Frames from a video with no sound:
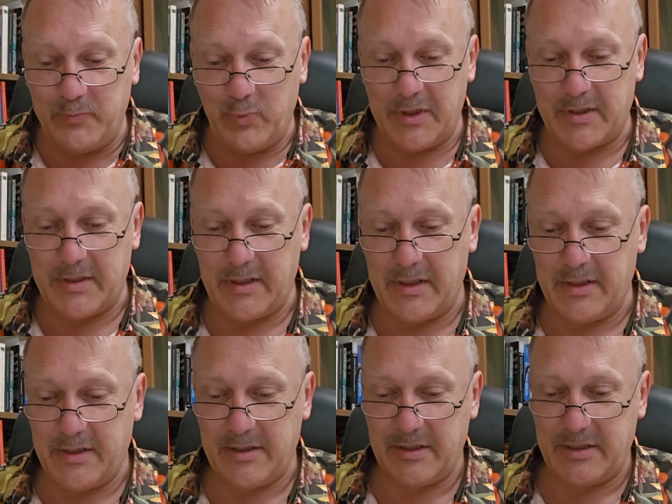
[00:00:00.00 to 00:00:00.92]
what
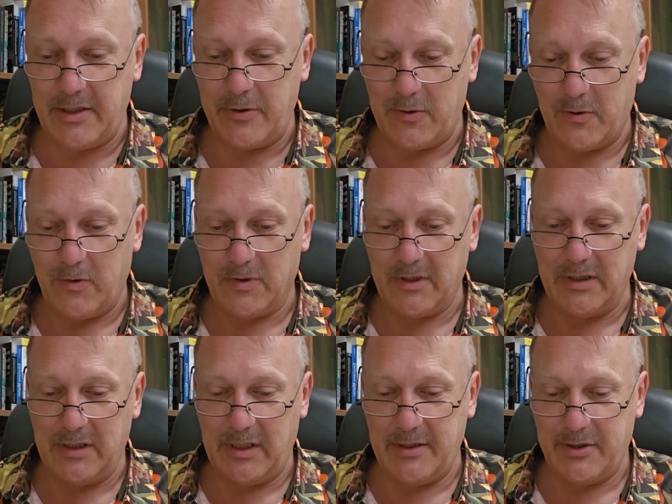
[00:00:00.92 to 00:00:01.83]
does dear old
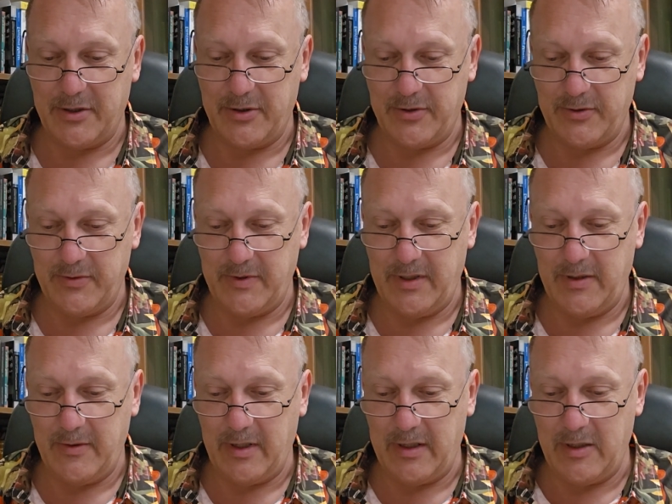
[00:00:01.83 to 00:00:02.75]
Elijah do? He
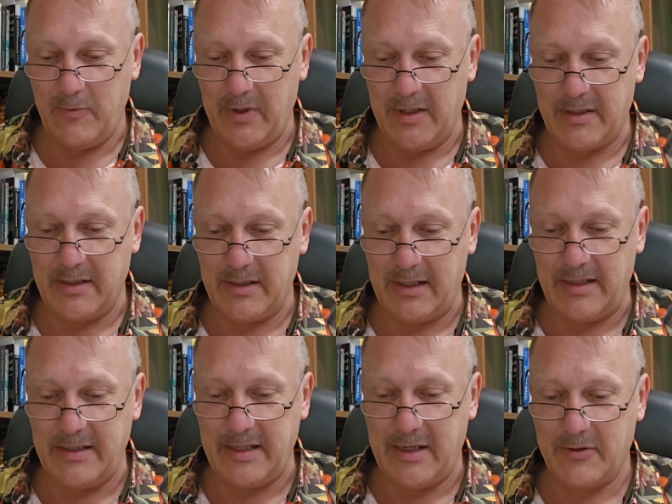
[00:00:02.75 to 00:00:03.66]
and he went and
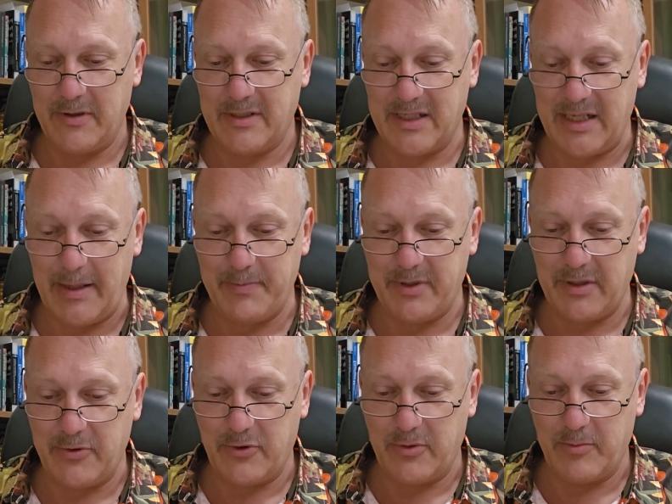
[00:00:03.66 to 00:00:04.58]
laid down and slept
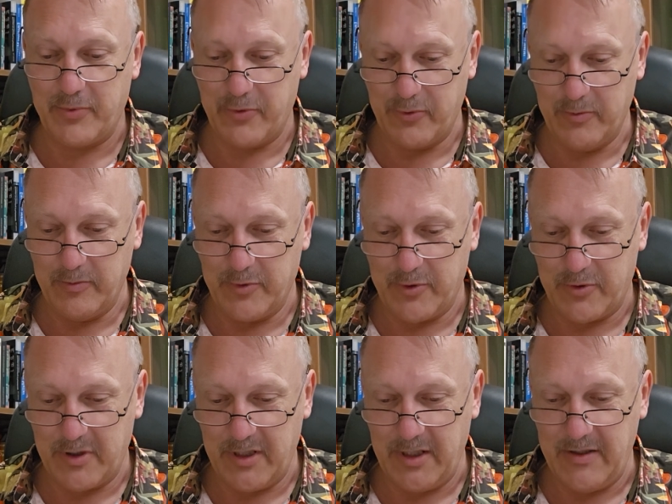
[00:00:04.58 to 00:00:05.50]
under a broom
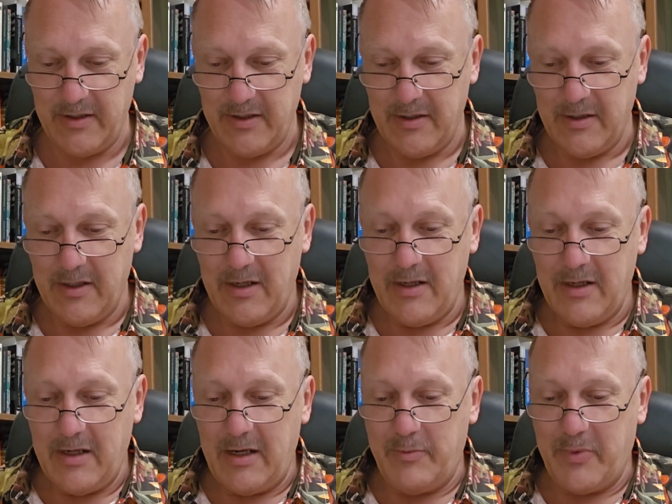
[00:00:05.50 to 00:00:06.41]
tree.
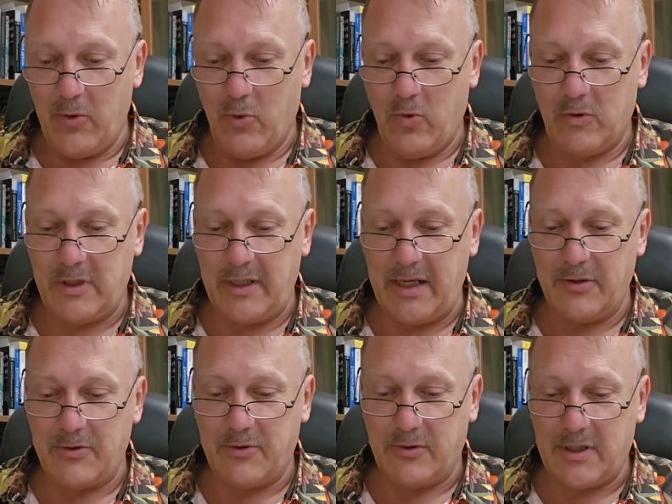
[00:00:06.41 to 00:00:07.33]
And behold, an
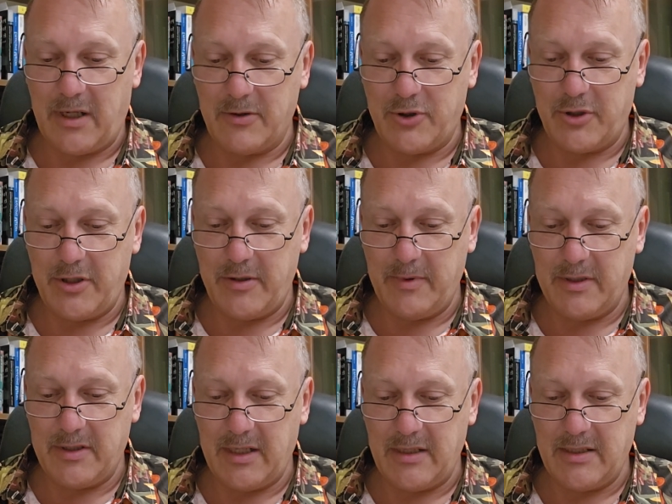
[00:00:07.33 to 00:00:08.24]
angel touched him
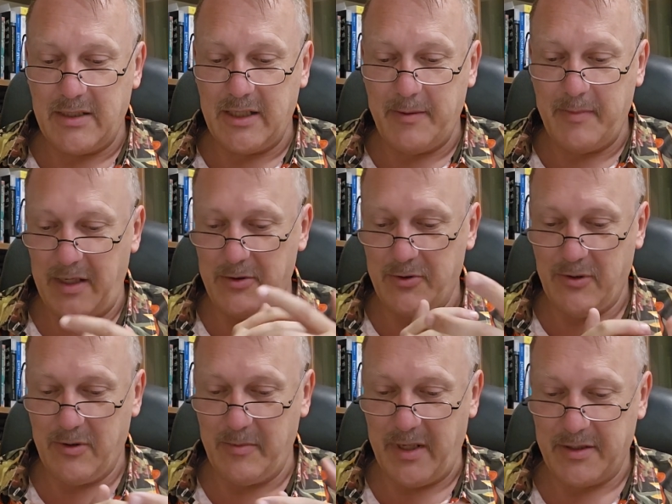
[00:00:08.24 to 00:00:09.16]
and said to him,
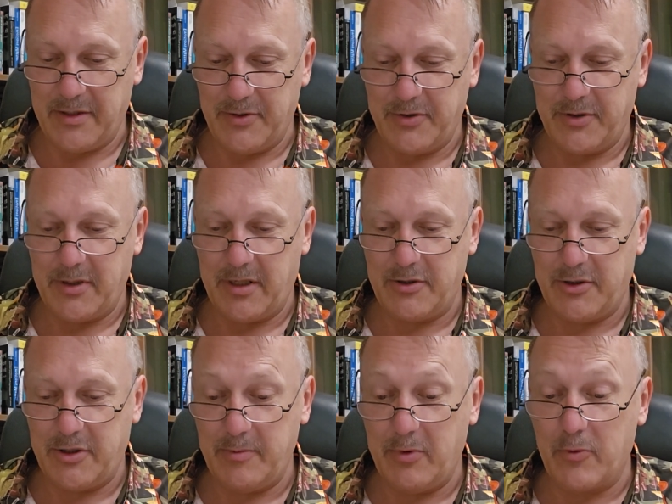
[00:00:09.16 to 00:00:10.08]
Angel, a messenger
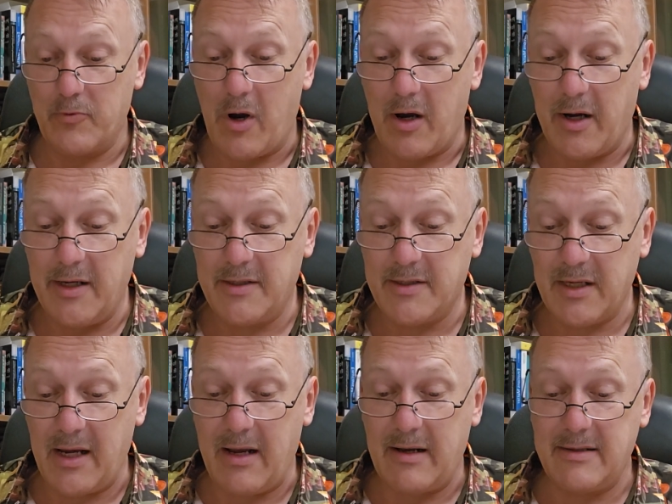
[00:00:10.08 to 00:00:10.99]
touched him, Arise
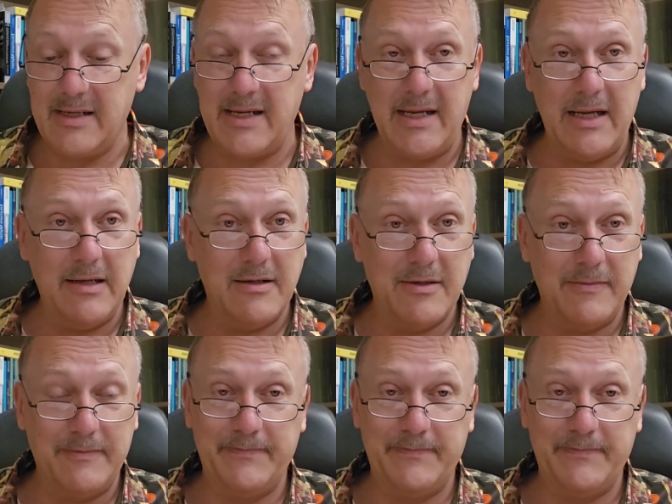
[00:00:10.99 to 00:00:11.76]
and eat.